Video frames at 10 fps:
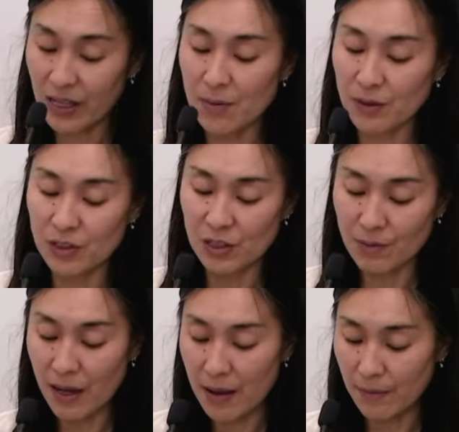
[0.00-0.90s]
Simon
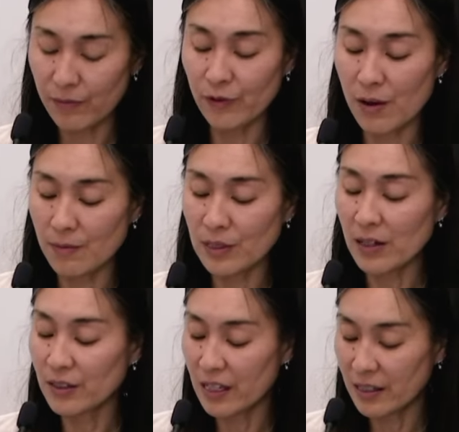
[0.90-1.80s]
Shim from
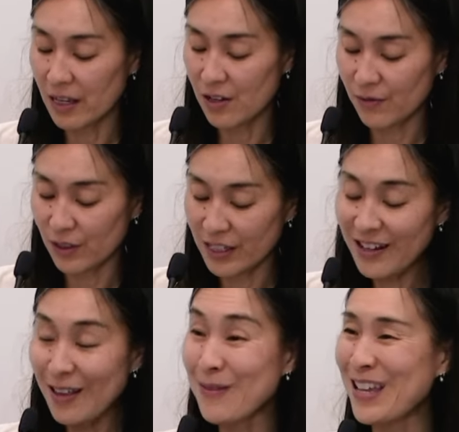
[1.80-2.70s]
San Jose State
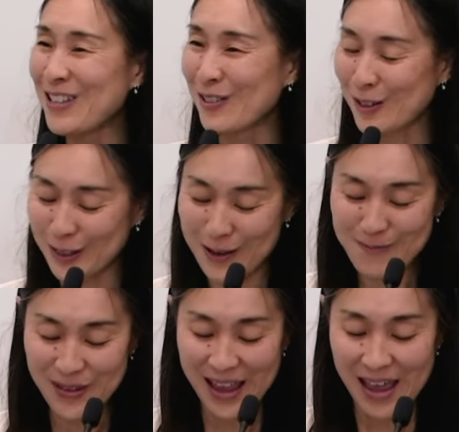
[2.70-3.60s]
University. Let me introduce
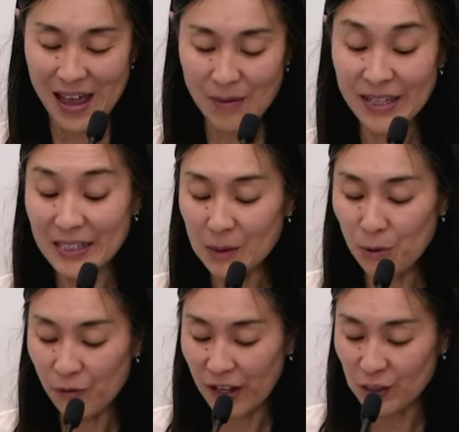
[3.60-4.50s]
him. He's a
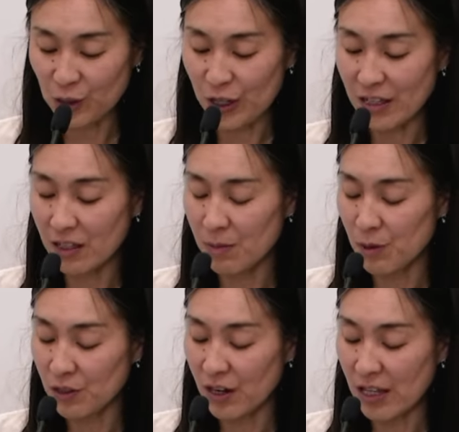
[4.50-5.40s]
professor in the
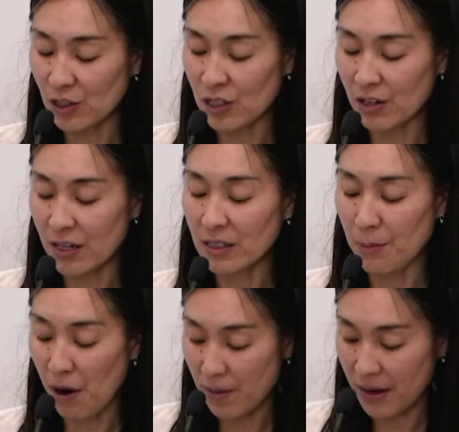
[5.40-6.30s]
computer engineering
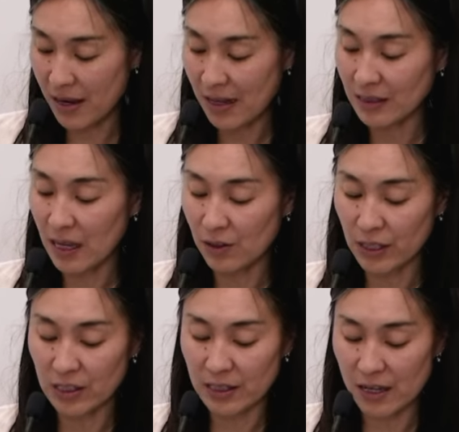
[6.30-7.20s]
department at San
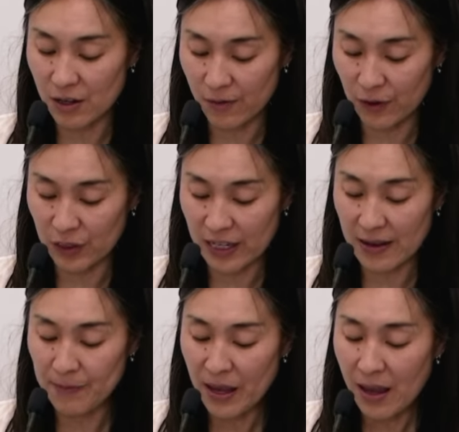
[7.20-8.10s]
Jose State
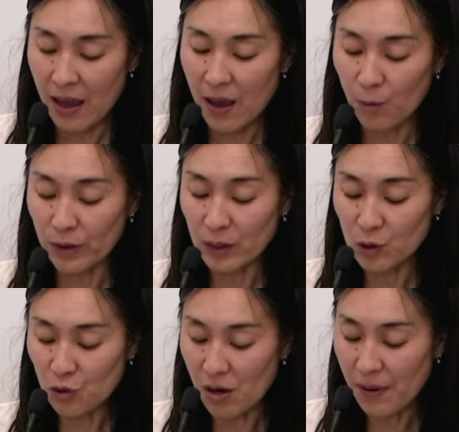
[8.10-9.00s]
University. And with a
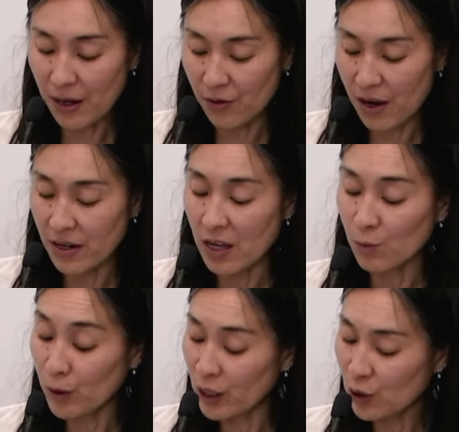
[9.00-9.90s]
strong background
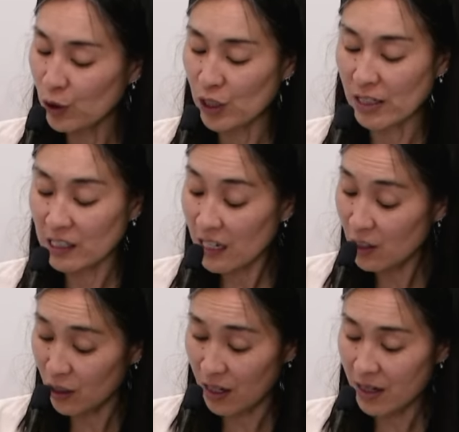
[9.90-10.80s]
in research and
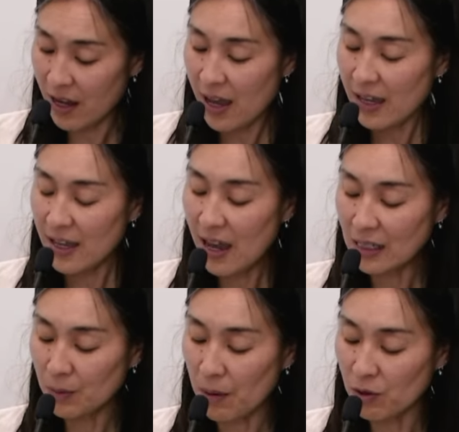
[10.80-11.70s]
teaching, he
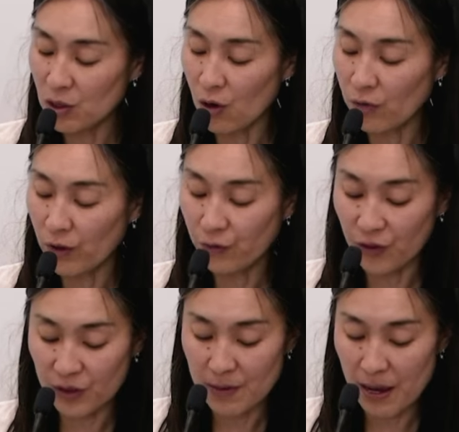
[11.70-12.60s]
has published over
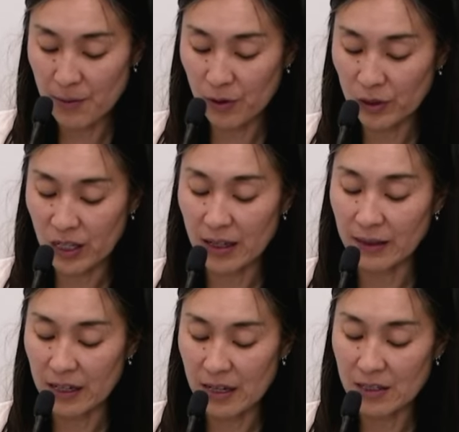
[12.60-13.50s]
50 papers
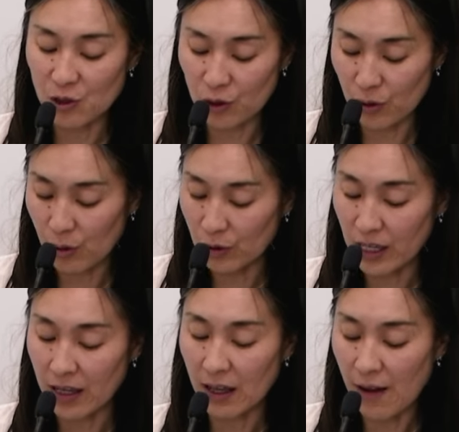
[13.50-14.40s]
in leading journals
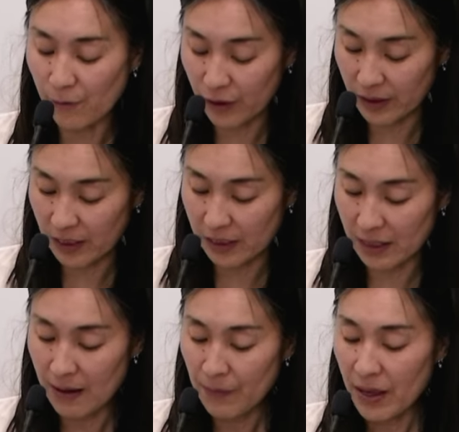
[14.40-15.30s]
and
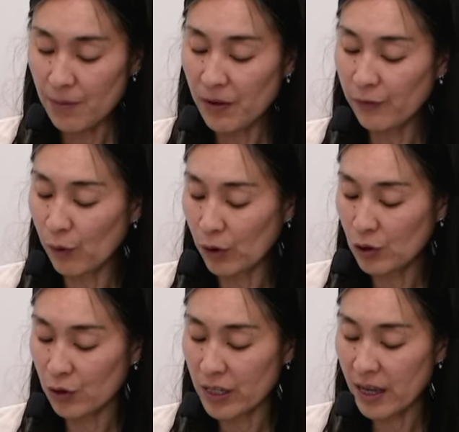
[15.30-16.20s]
conferences. And before
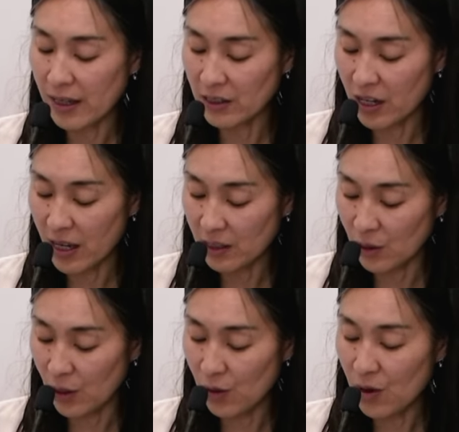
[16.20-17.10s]
joining
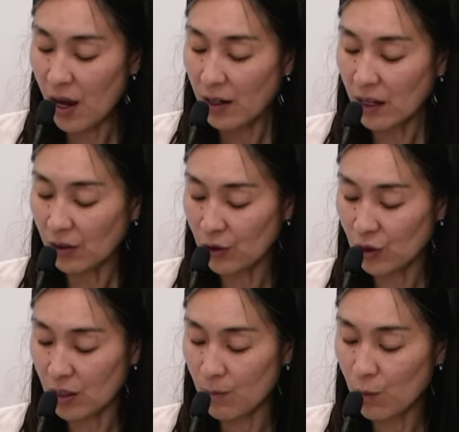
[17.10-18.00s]
SJSU, Dr.
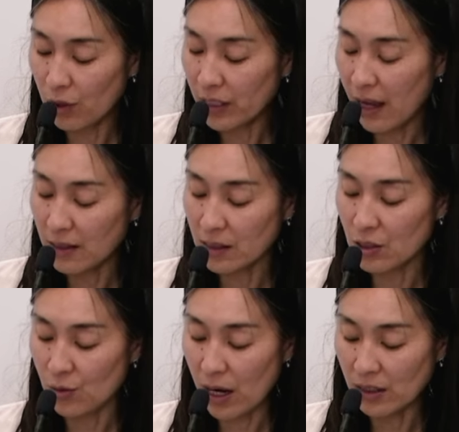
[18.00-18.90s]
Shim worked as a
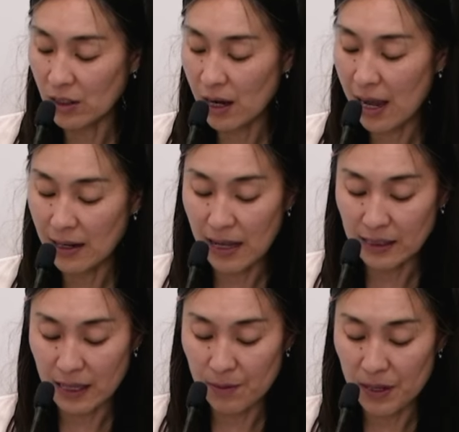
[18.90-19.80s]
director at
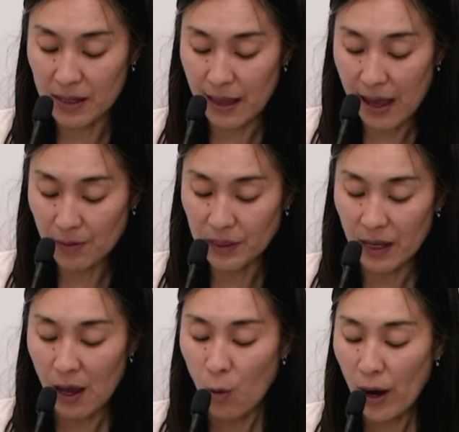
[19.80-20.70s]
SAP Labs,
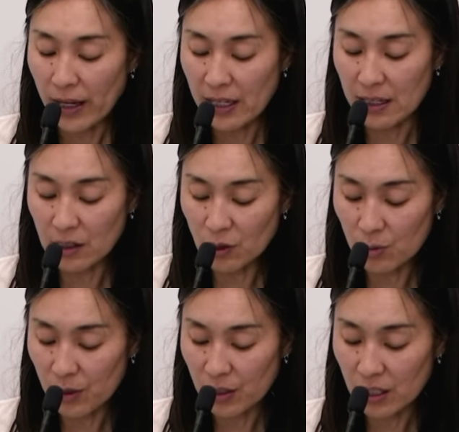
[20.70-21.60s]
where he
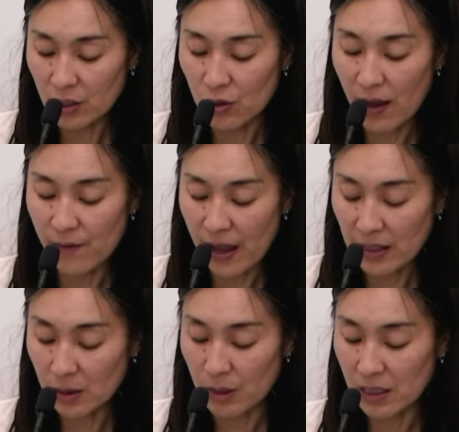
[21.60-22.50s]
contributed to
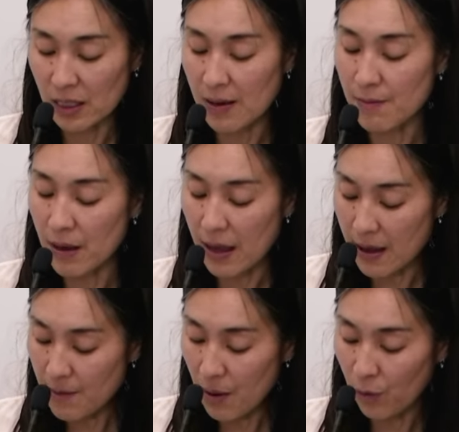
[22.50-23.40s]
advancements in
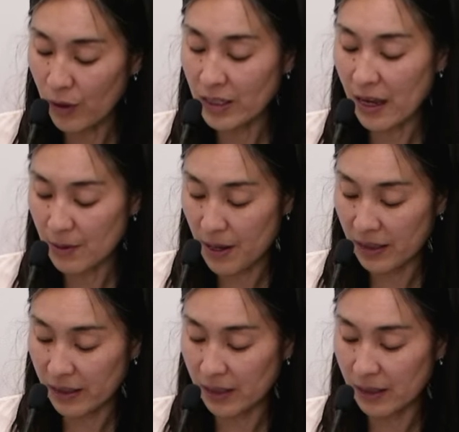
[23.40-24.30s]
in-memory
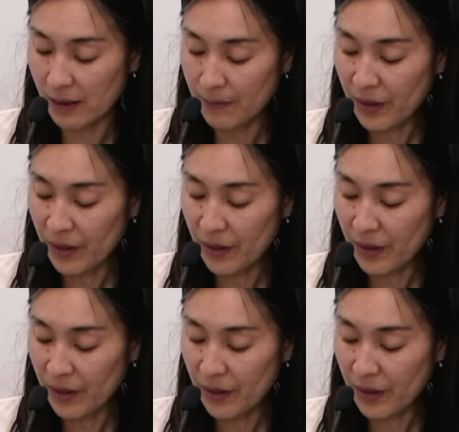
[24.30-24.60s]
databases.